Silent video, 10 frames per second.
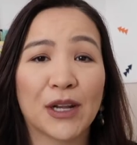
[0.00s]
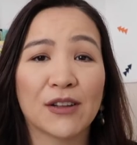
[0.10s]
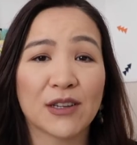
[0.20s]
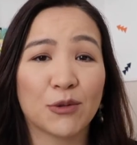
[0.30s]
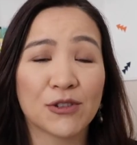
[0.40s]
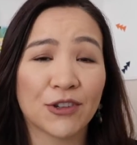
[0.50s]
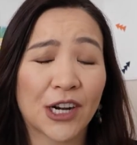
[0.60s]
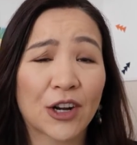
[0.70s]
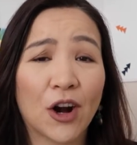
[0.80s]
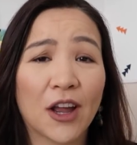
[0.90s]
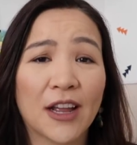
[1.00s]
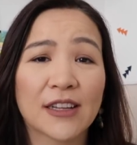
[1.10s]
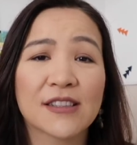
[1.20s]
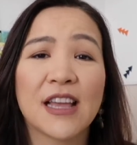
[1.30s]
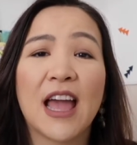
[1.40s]
because I was on
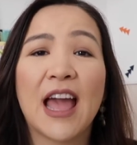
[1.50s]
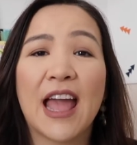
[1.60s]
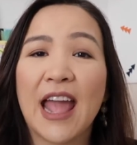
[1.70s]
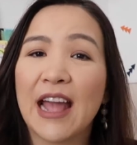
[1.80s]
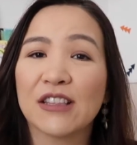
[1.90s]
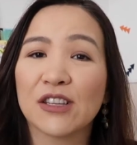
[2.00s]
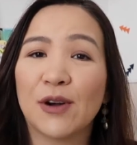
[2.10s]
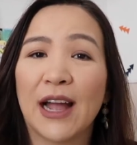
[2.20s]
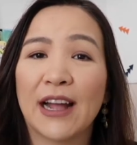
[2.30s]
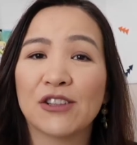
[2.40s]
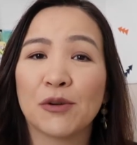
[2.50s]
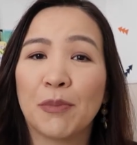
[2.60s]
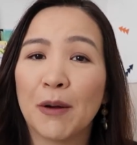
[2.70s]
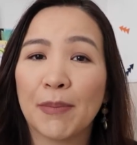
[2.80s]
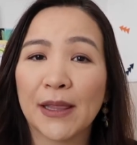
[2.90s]
narcotics, and so I had to
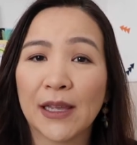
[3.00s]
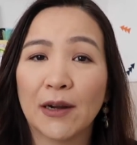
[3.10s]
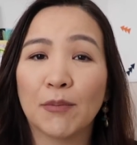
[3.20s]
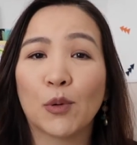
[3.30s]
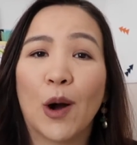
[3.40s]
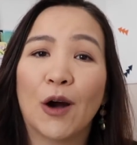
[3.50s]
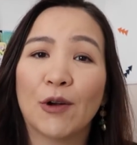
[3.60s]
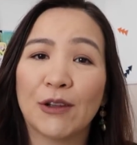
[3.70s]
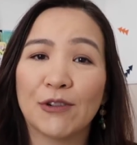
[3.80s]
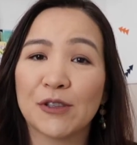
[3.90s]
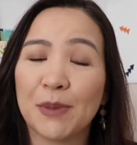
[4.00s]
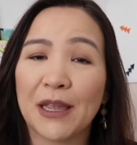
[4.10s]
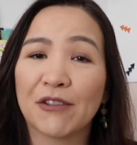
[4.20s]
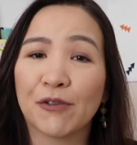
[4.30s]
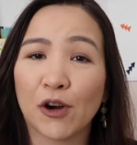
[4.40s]
pump and dump while he was
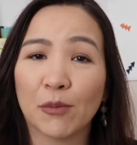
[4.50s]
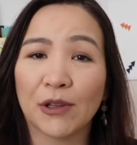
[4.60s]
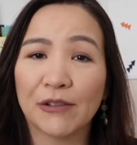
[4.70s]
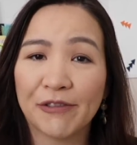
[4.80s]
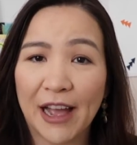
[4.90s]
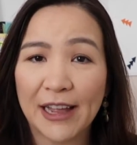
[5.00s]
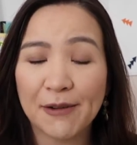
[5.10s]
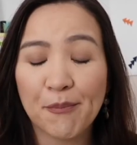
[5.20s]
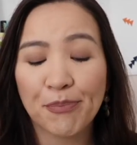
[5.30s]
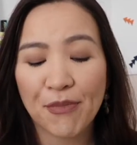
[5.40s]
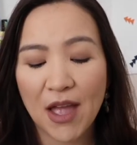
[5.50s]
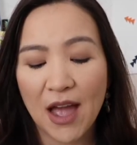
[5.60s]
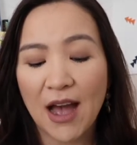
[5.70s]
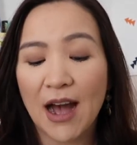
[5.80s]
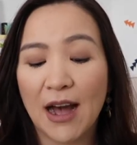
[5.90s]
being formula fed.
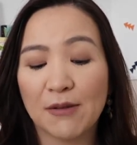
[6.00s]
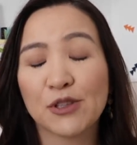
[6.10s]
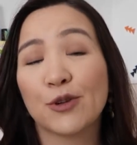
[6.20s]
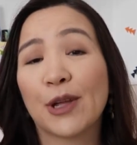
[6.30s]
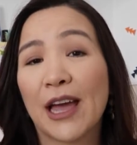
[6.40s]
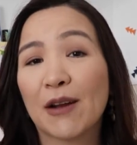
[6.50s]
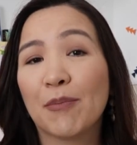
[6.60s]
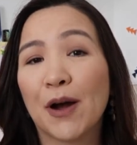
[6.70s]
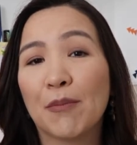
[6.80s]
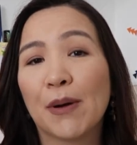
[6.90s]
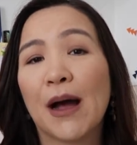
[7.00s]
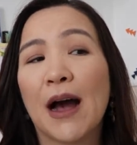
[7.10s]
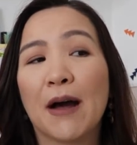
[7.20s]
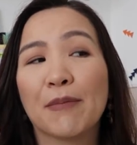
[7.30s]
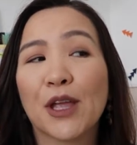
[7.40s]
So get a pump.
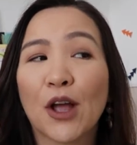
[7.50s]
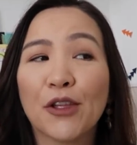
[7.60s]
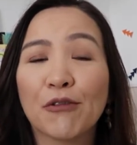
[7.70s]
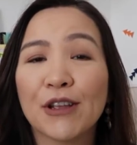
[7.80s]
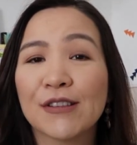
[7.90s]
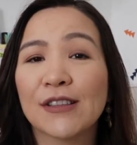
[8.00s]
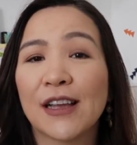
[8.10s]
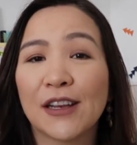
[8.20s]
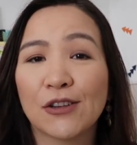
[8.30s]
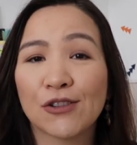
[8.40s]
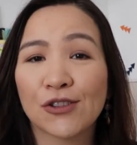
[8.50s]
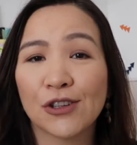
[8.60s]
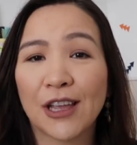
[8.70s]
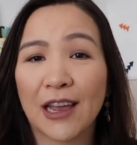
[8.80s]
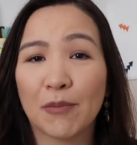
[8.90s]
The other reason that you
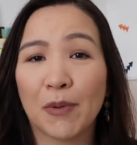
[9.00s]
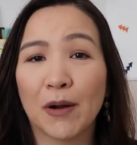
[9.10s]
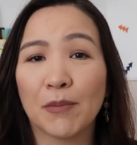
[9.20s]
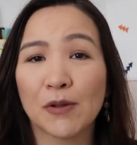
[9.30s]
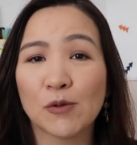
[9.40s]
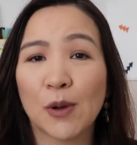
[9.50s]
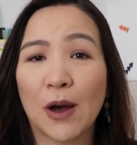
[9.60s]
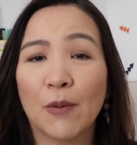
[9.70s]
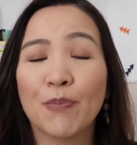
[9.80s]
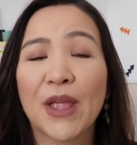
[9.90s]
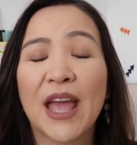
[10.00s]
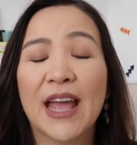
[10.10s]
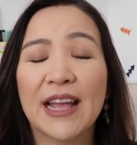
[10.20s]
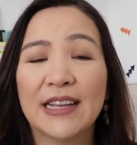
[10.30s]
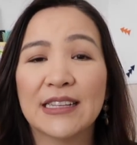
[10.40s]
should get a pump as well
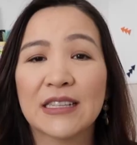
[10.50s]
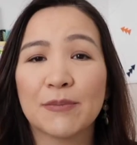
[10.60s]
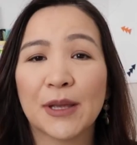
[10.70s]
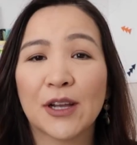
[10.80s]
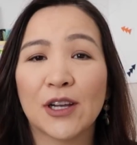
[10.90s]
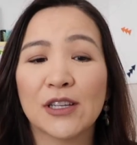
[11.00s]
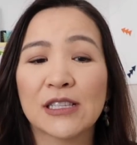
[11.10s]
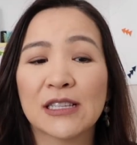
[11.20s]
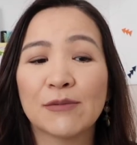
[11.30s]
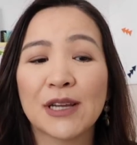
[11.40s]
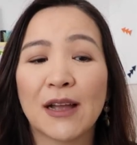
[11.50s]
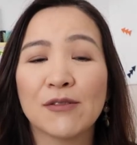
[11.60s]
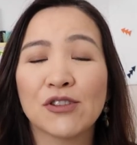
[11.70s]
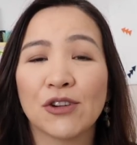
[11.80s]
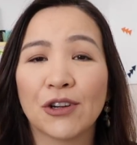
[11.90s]
is because
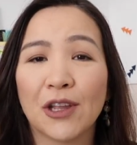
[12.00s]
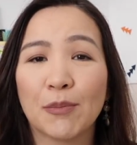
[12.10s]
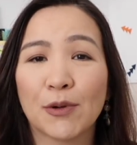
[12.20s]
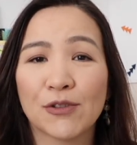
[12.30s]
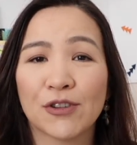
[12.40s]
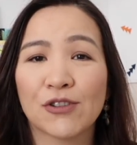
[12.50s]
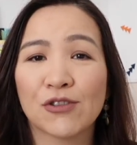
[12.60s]
sometimes your nipples are